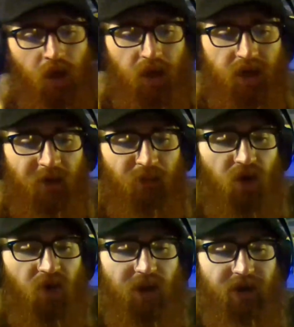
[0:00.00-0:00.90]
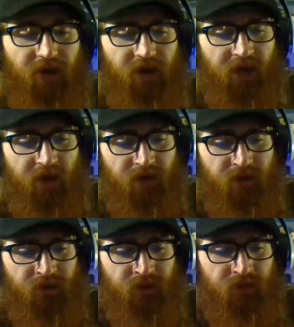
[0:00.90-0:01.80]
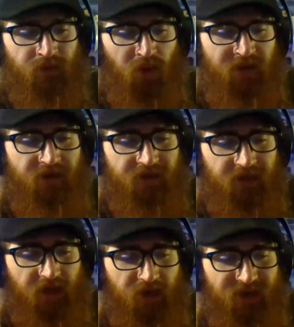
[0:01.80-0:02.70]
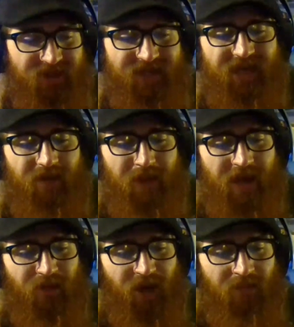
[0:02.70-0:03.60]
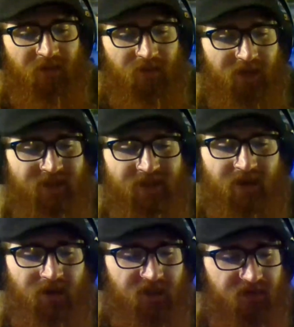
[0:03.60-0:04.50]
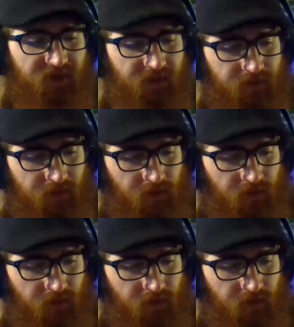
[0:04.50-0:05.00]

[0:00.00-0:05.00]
A couple of winters ago, a stick-up man robbed a place in Huntsville.